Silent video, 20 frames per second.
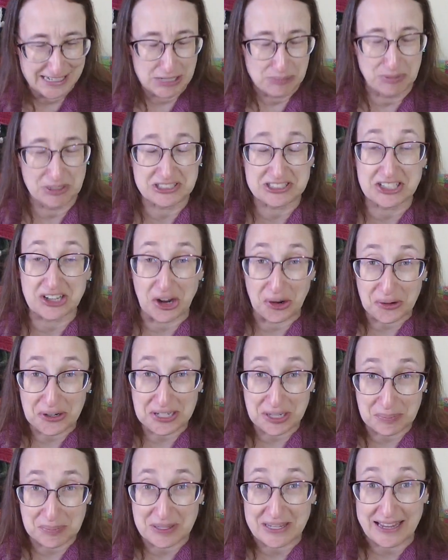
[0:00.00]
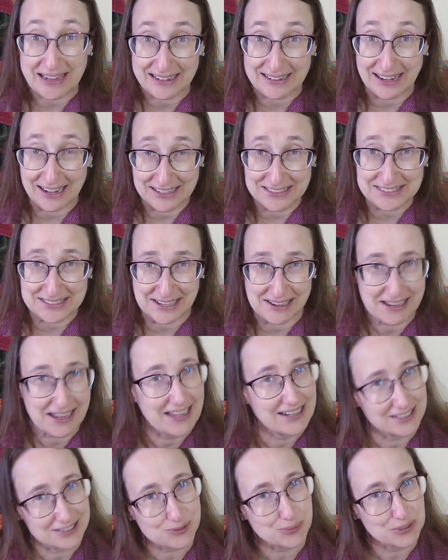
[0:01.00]
but it's a coconut pecan icing,
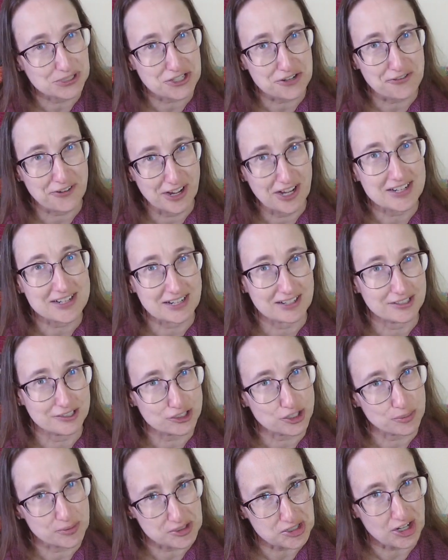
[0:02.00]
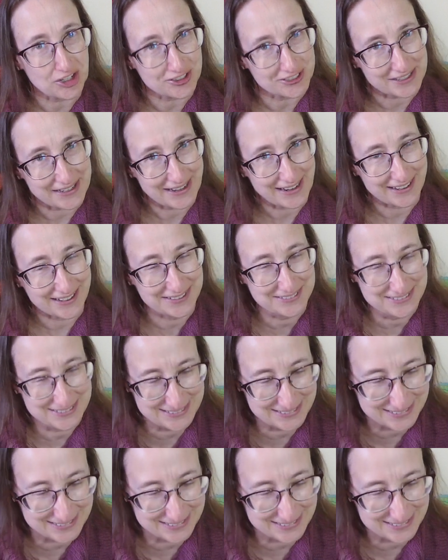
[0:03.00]
and it's what you find on a German chocolate cake.